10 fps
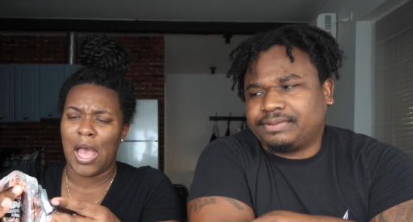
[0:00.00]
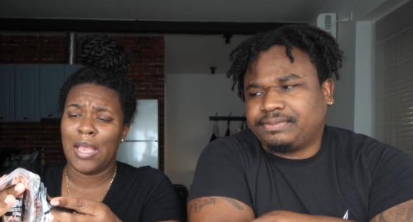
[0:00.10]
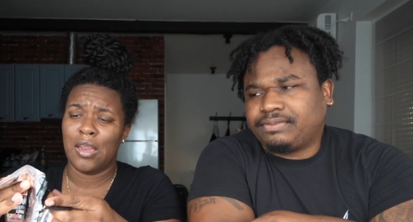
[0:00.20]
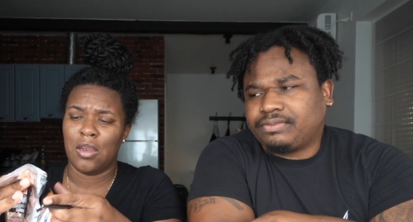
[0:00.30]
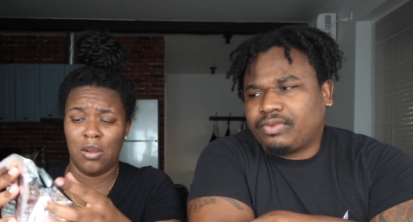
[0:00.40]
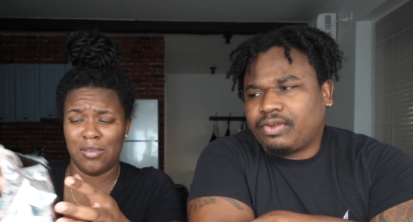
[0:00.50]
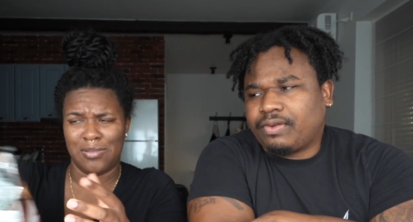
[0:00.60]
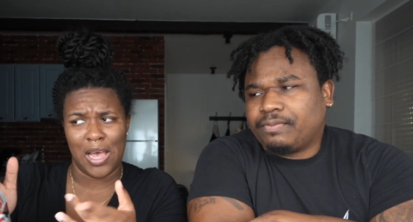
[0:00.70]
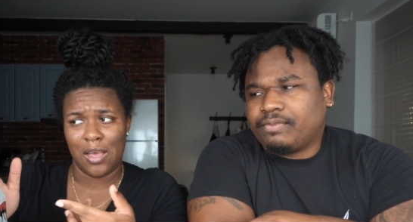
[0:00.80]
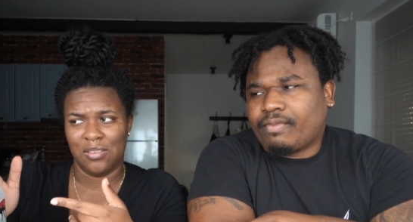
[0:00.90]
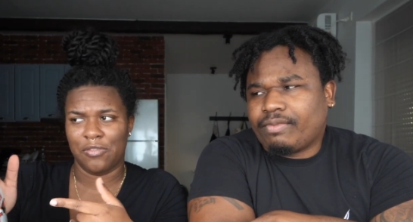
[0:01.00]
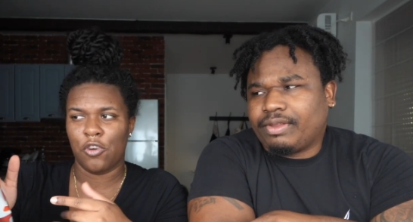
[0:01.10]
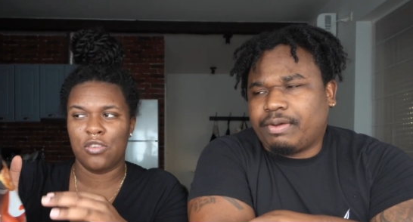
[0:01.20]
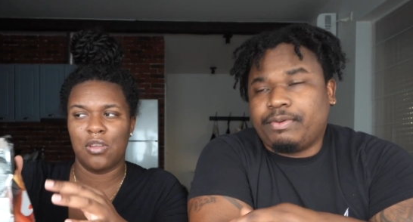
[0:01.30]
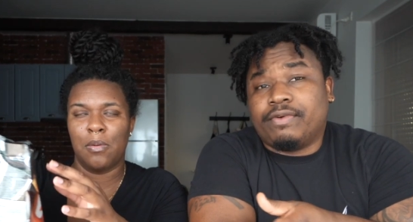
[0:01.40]
Speaker 1: I could not the size, of
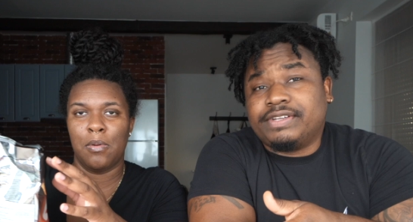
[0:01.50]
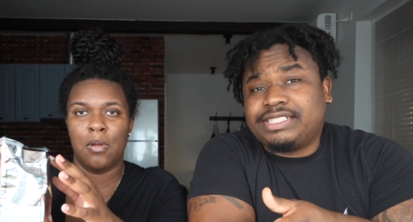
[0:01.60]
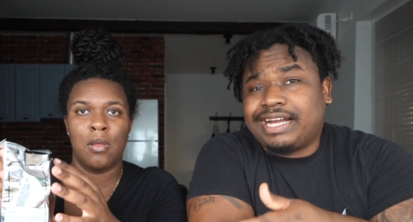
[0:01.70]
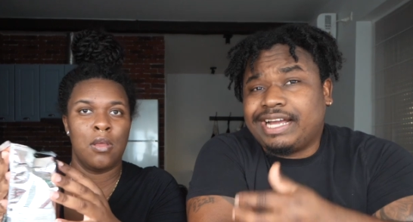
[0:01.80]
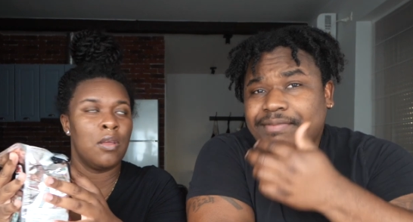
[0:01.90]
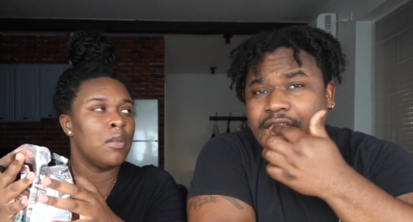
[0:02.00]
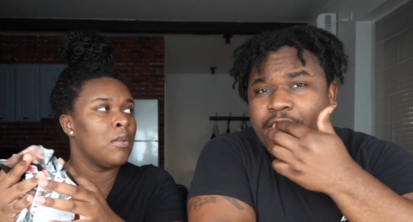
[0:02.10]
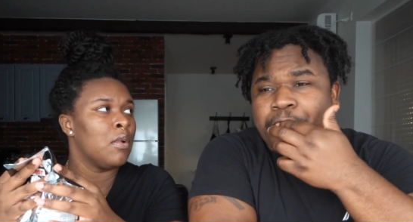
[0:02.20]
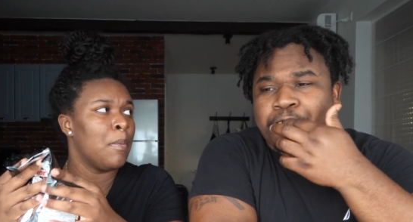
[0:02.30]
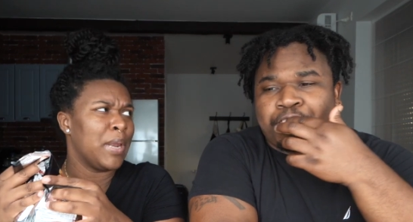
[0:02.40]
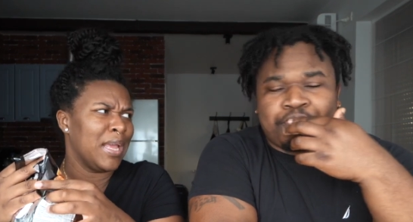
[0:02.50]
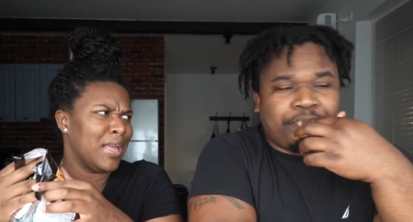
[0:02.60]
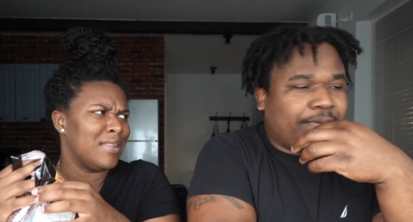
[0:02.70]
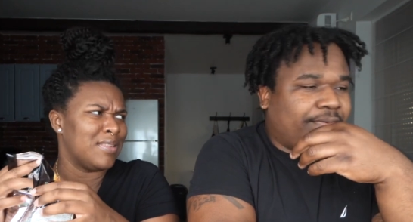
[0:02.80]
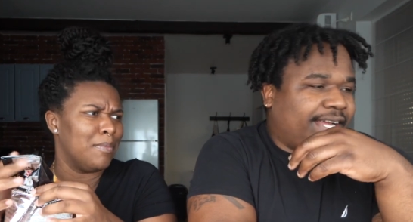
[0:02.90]
Speaker 2: course. Probably over time.
Speaker 1: But I
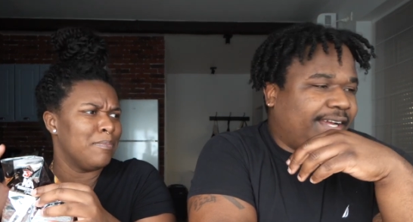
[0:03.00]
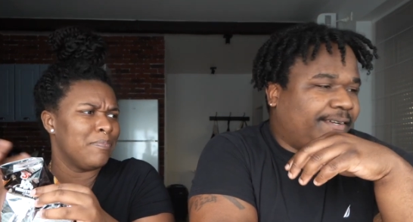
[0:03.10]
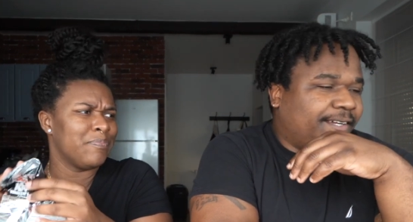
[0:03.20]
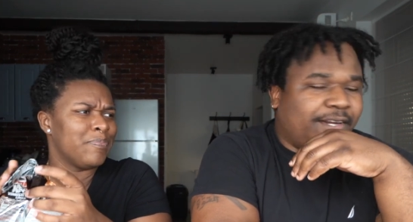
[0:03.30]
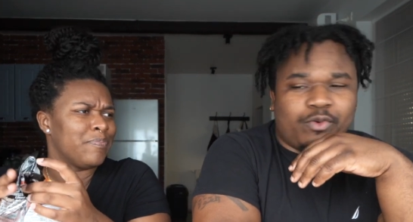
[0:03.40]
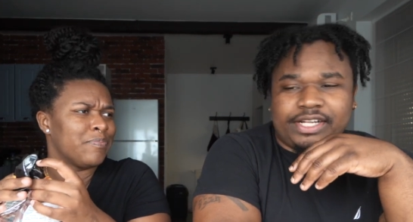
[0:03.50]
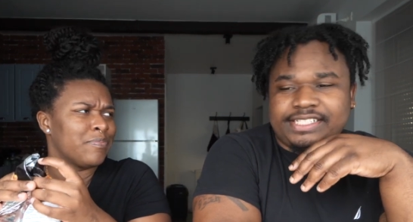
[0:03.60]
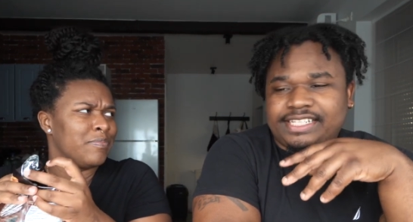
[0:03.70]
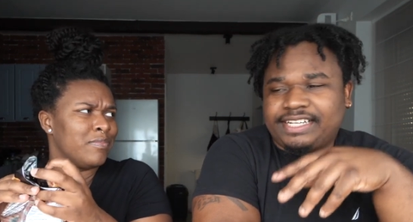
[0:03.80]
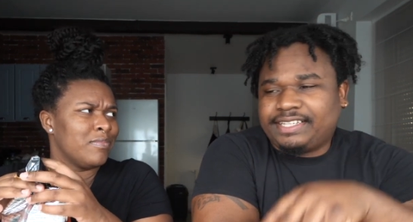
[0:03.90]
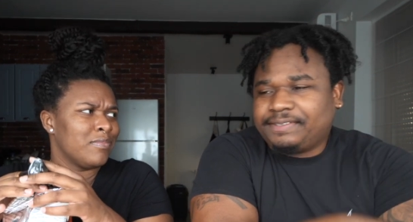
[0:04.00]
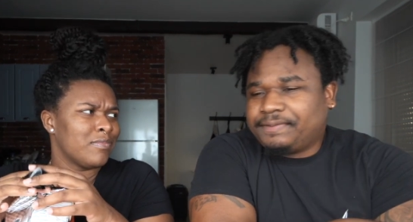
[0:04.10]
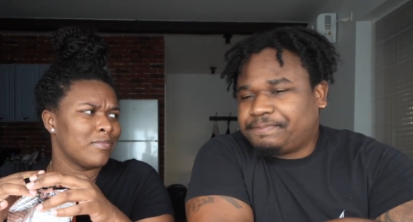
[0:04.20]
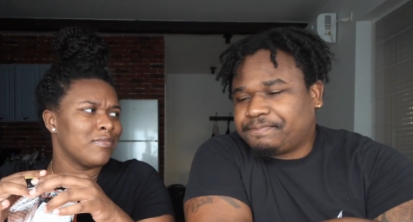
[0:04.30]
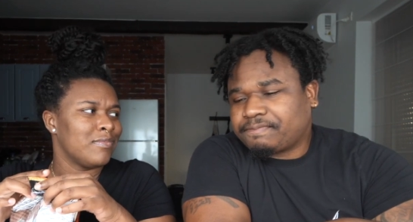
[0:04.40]
could
Speaker 2: eat some. Like in one sitting.
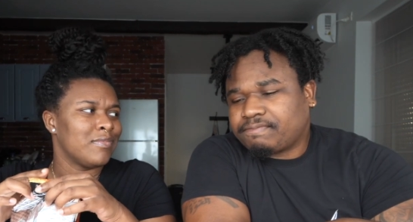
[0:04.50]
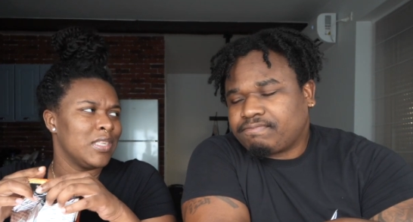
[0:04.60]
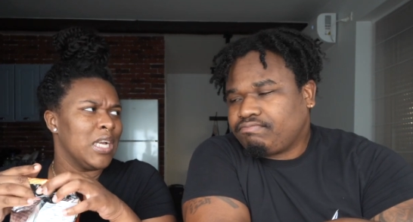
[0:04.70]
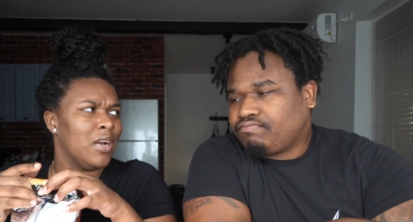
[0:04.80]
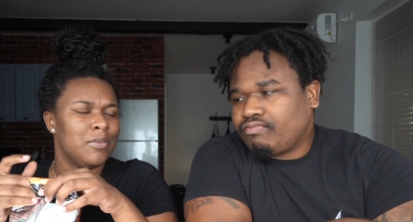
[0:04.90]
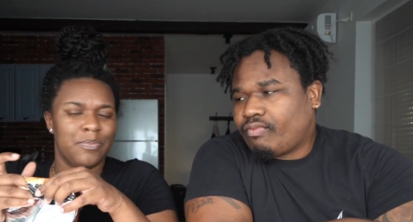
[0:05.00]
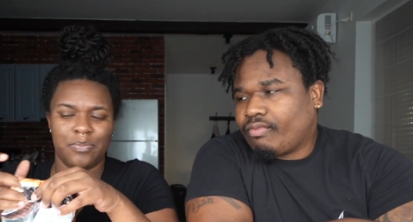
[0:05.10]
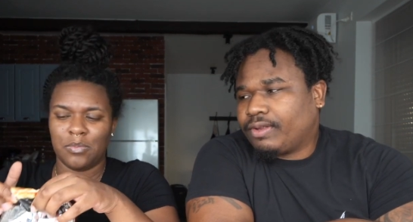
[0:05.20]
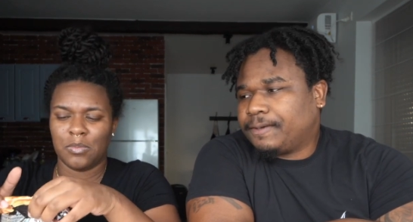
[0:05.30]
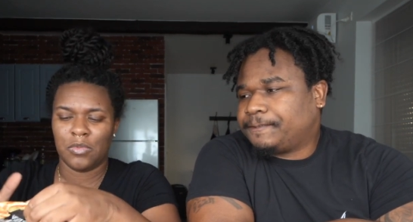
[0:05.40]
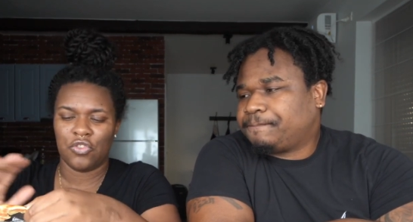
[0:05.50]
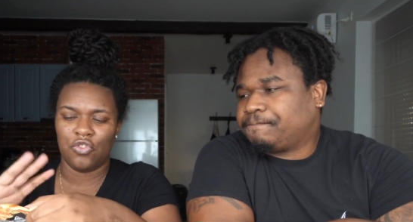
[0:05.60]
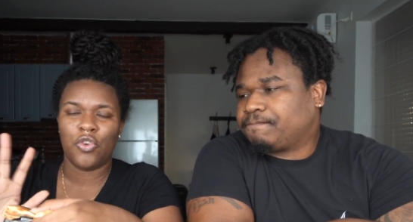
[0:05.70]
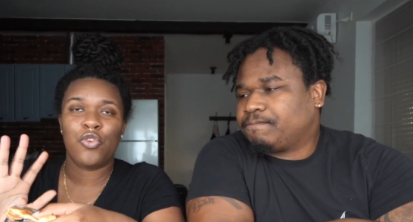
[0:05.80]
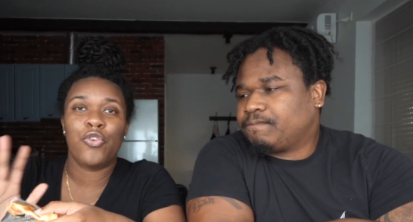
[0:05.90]
Speaker 1: Yeah,
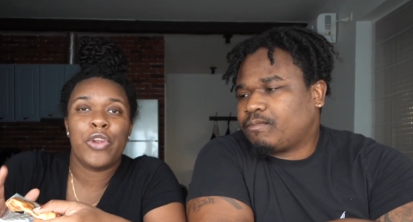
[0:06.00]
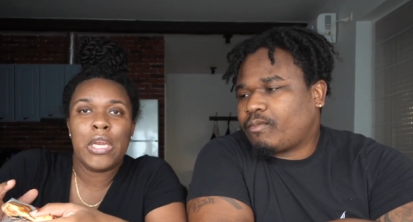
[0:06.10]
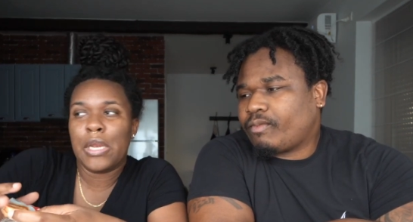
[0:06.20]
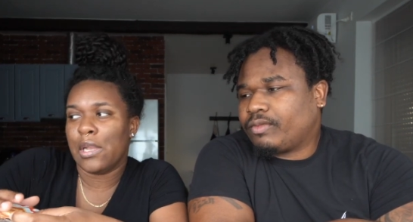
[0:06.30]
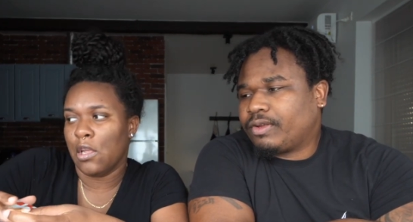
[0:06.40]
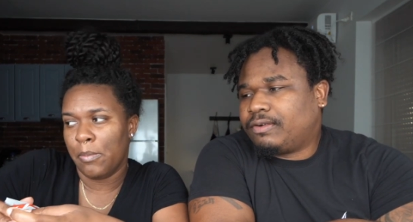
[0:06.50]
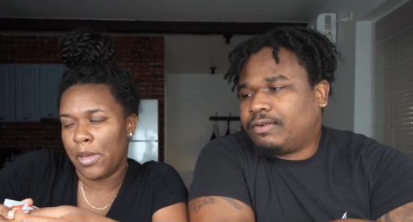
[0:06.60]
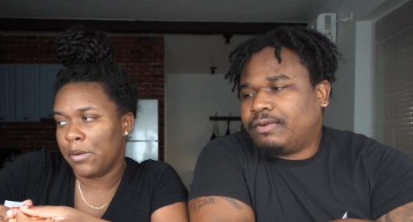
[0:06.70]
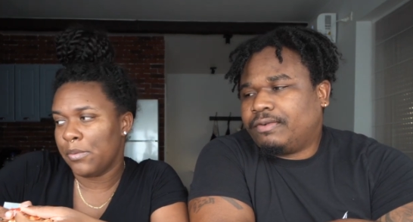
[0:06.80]
you could. You only need a little bit,